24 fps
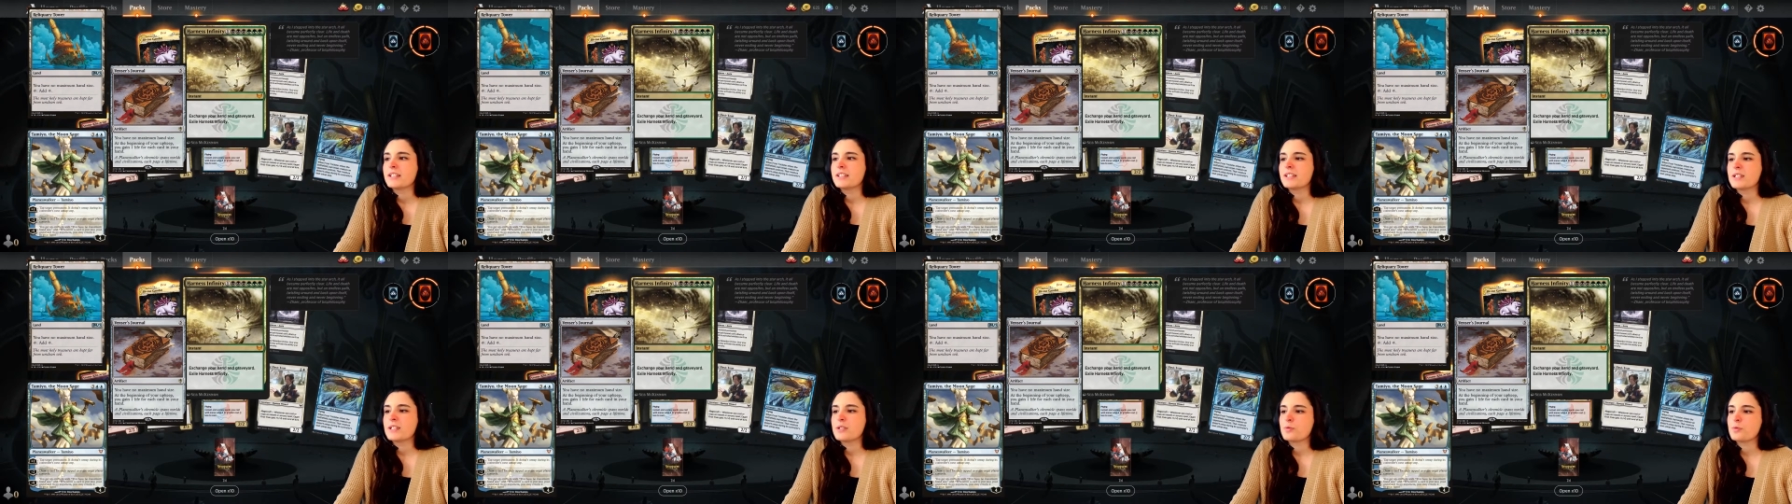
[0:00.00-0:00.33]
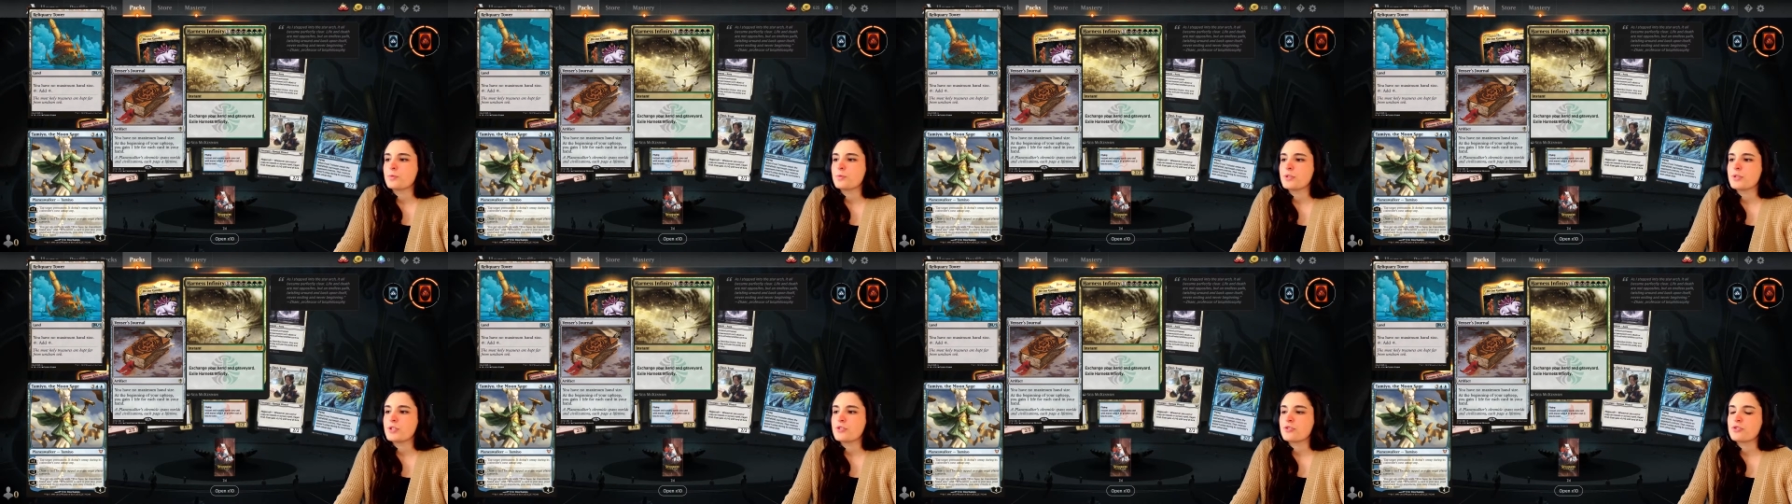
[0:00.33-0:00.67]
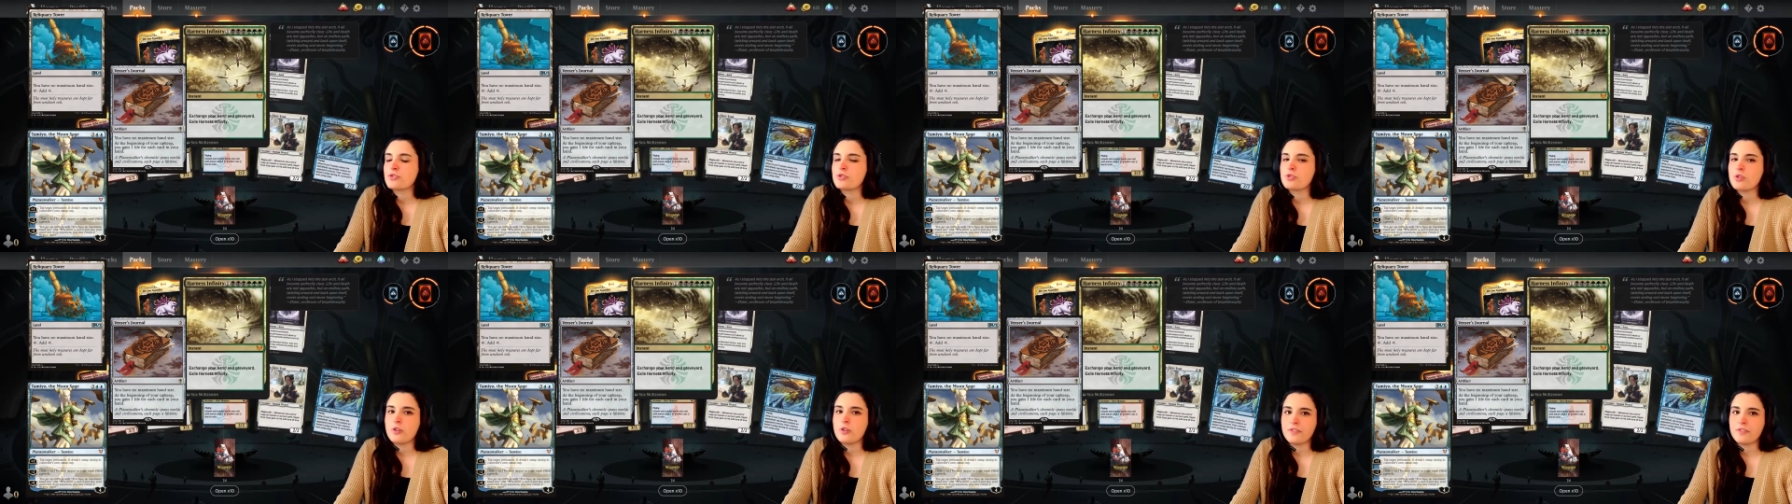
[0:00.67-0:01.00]
This would be
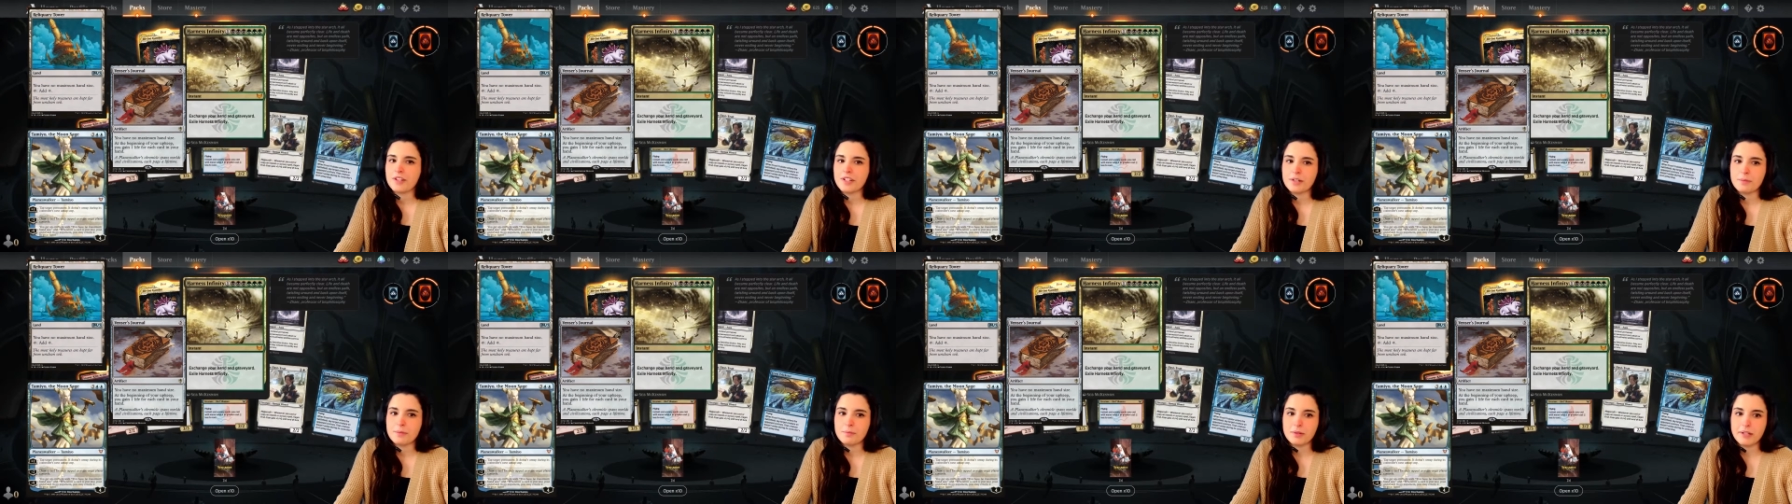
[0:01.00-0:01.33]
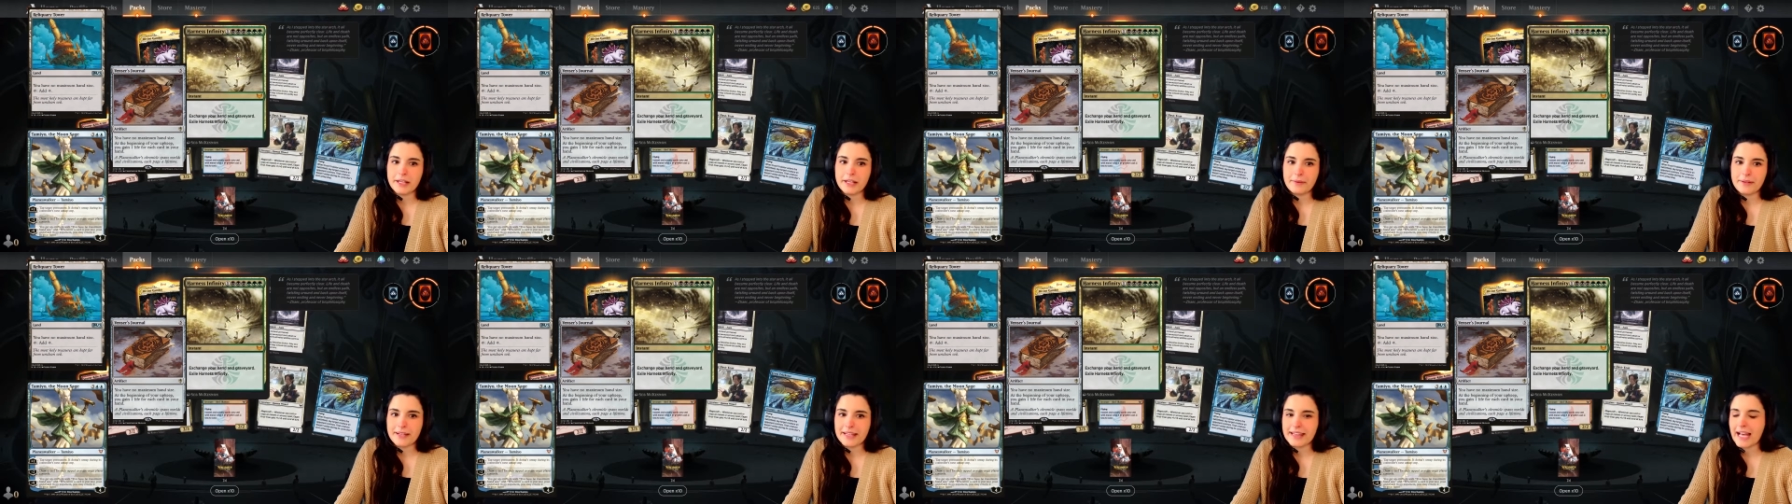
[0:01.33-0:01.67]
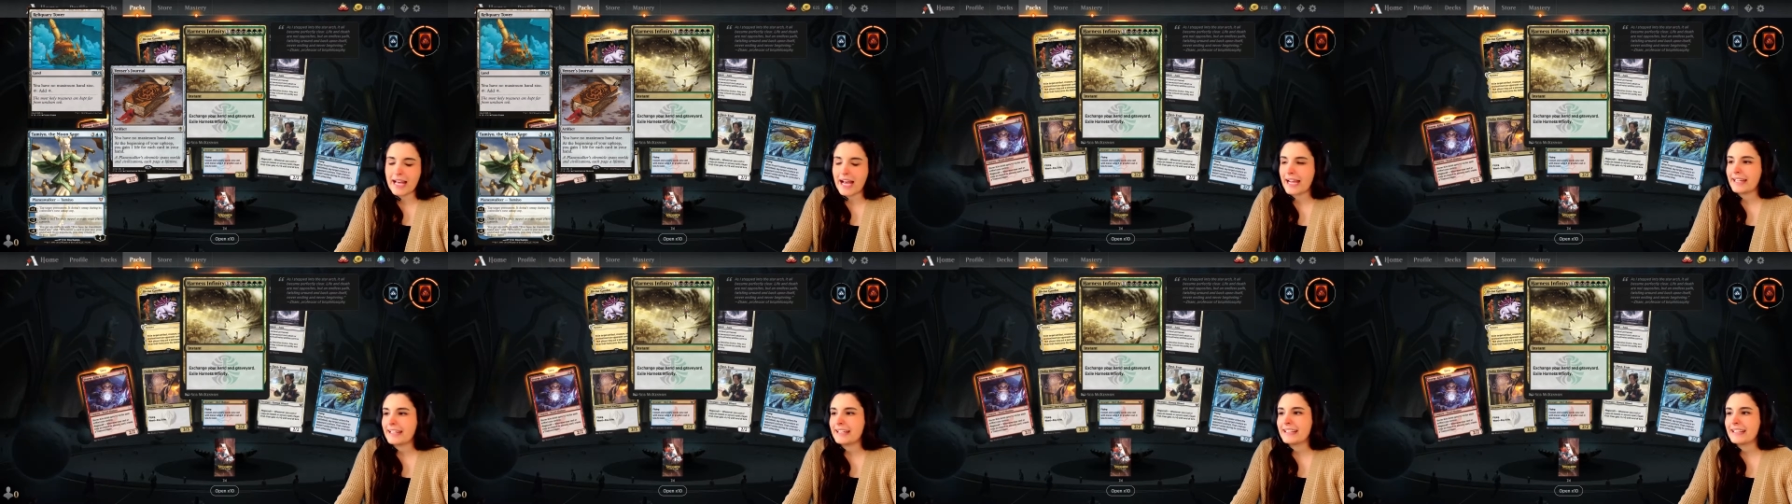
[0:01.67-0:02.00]
so fun to play with.
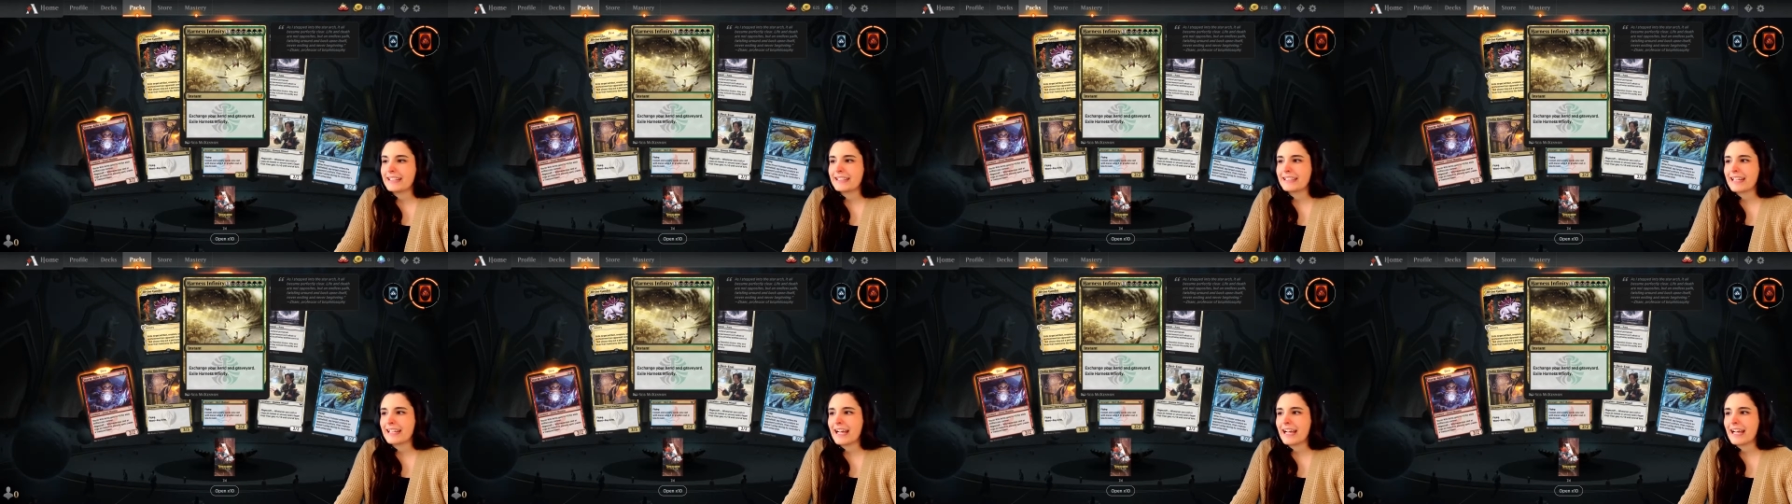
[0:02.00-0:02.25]
I need